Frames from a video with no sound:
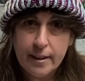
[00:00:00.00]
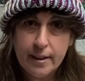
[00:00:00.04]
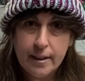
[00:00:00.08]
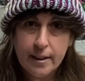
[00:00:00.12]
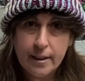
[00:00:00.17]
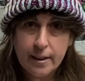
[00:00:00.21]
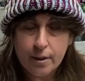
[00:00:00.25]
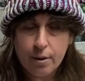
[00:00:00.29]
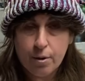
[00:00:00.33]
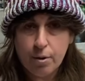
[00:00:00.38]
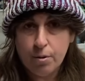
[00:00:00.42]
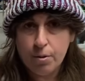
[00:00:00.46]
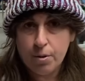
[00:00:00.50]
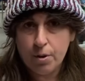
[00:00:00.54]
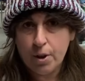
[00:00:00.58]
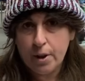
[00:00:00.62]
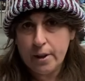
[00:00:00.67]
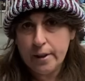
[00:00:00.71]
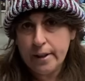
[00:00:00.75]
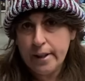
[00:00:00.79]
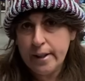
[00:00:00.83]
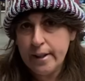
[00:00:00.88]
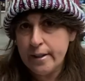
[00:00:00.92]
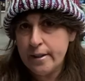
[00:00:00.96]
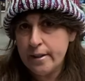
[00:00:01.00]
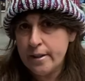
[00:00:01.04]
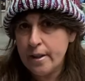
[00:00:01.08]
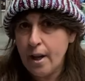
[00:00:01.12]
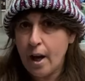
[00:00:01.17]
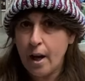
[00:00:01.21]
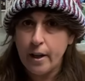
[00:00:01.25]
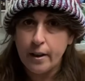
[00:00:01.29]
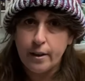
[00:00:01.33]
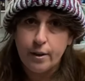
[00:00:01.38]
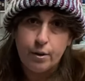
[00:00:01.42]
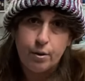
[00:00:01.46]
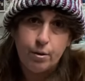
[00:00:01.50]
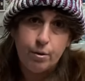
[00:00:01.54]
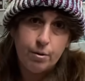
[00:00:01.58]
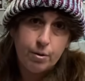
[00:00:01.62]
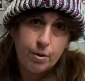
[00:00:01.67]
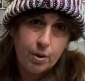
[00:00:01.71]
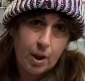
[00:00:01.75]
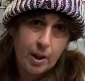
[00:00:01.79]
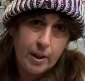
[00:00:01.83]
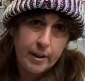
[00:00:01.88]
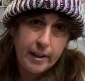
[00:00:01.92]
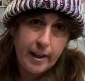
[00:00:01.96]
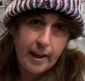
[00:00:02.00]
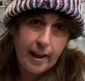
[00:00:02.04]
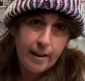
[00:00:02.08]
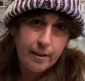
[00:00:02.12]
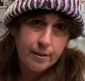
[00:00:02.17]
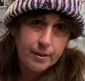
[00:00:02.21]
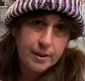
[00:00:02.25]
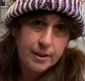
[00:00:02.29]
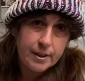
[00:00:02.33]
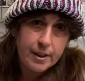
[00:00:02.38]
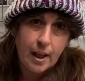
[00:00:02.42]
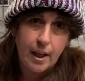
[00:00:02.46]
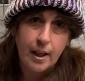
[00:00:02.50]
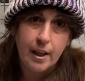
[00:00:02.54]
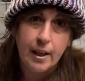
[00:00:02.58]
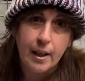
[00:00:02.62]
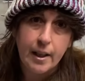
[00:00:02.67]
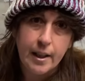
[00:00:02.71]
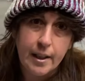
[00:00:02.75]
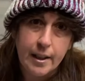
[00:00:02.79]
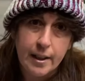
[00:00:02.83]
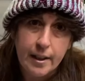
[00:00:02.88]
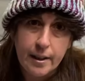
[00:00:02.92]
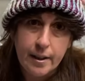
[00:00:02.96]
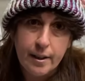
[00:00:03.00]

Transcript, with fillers: Cool on the inside, cool on the outside.